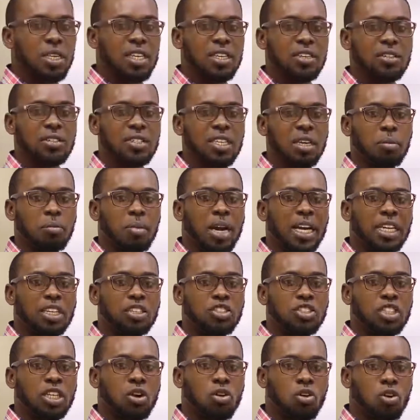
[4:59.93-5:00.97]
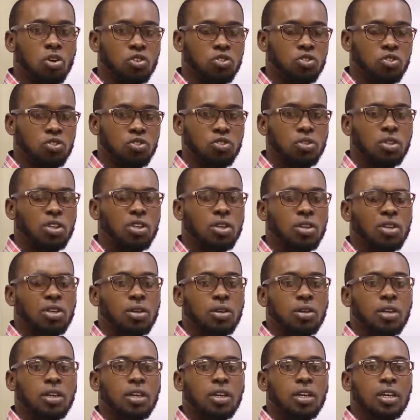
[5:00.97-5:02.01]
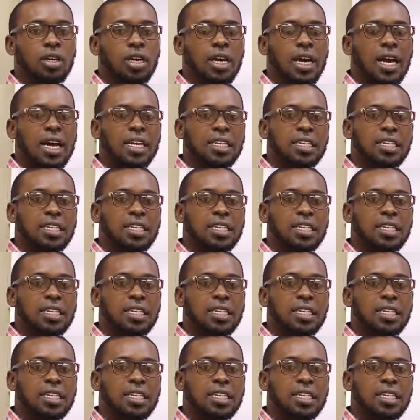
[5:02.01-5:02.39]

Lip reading: is in managing costs. Are